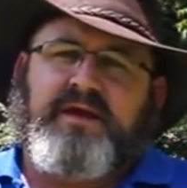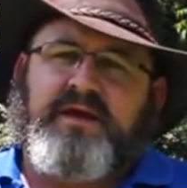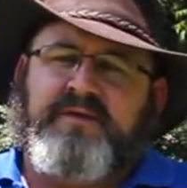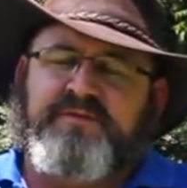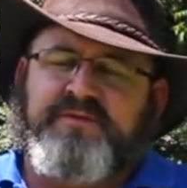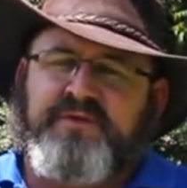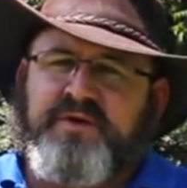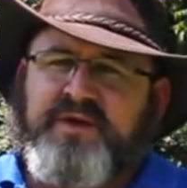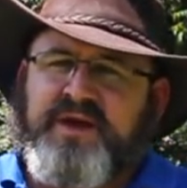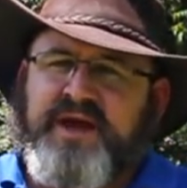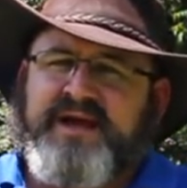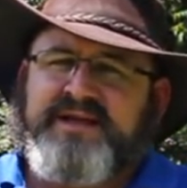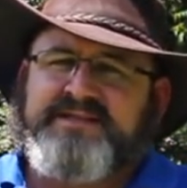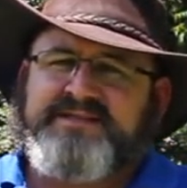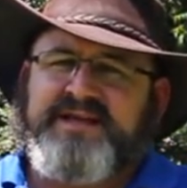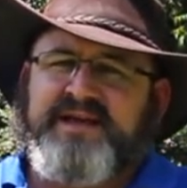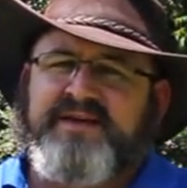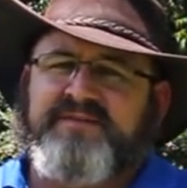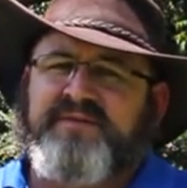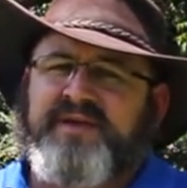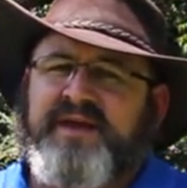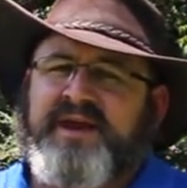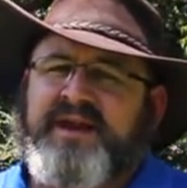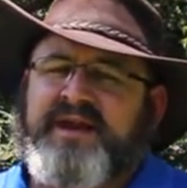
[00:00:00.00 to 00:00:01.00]
If you guys
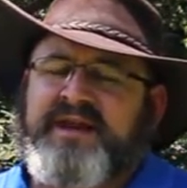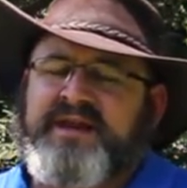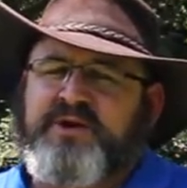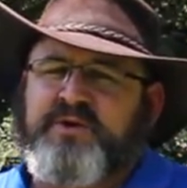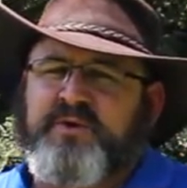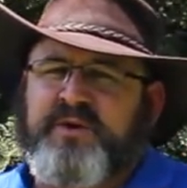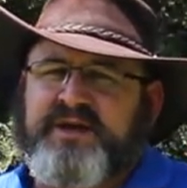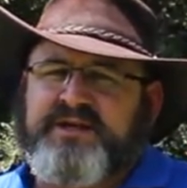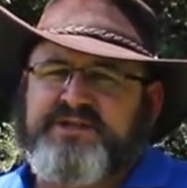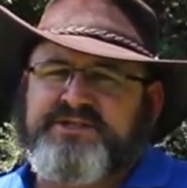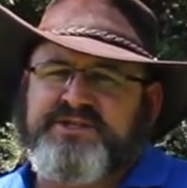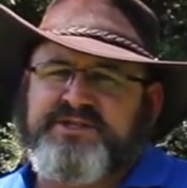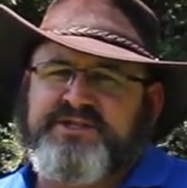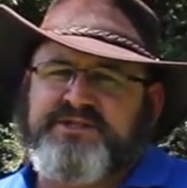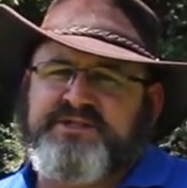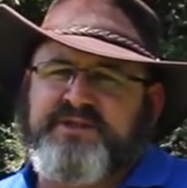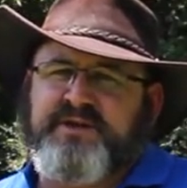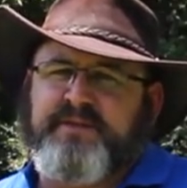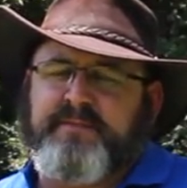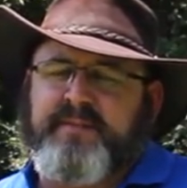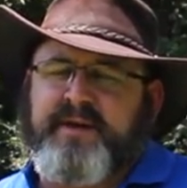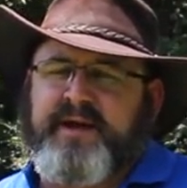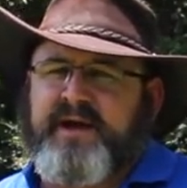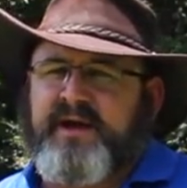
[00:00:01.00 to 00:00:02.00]
have any questions
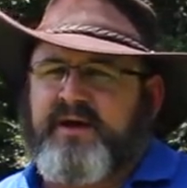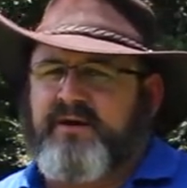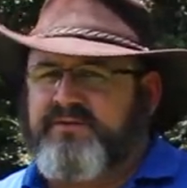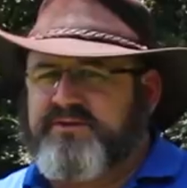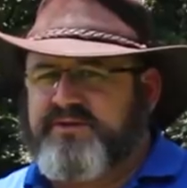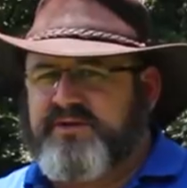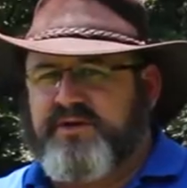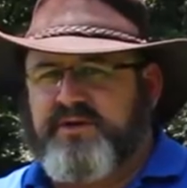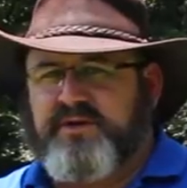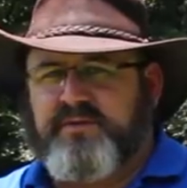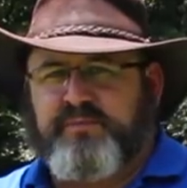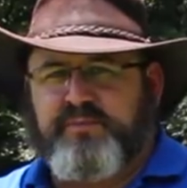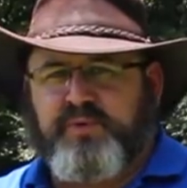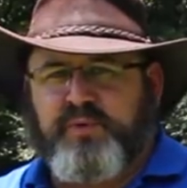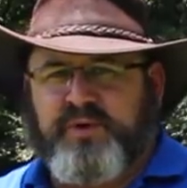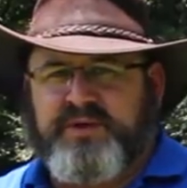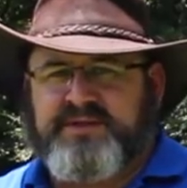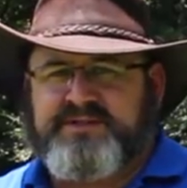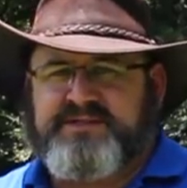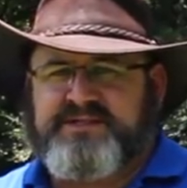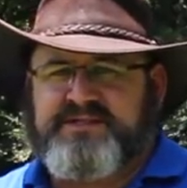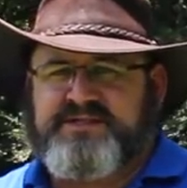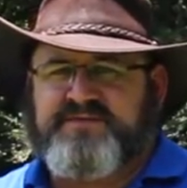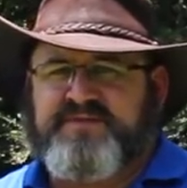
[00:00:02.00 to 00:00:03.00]
about
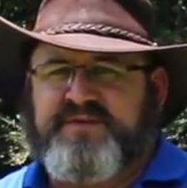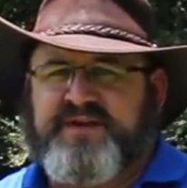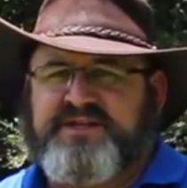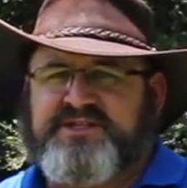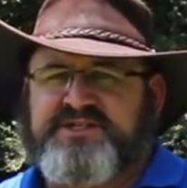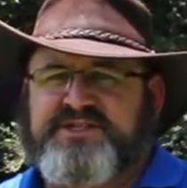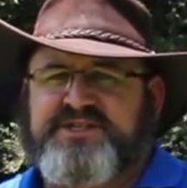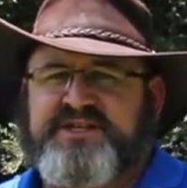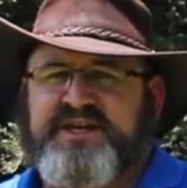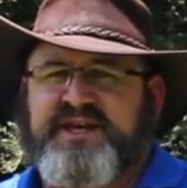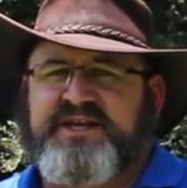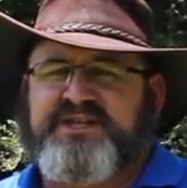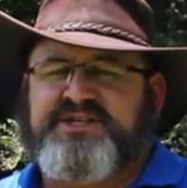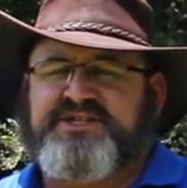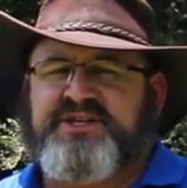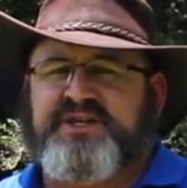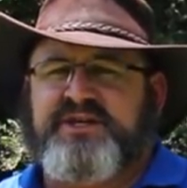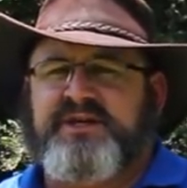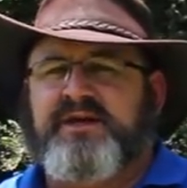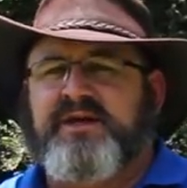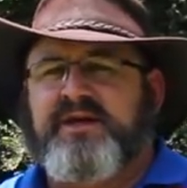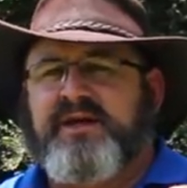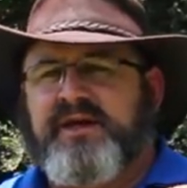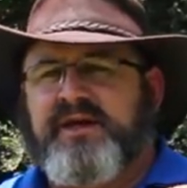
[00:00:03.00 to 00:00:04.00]
poisonous vegetation,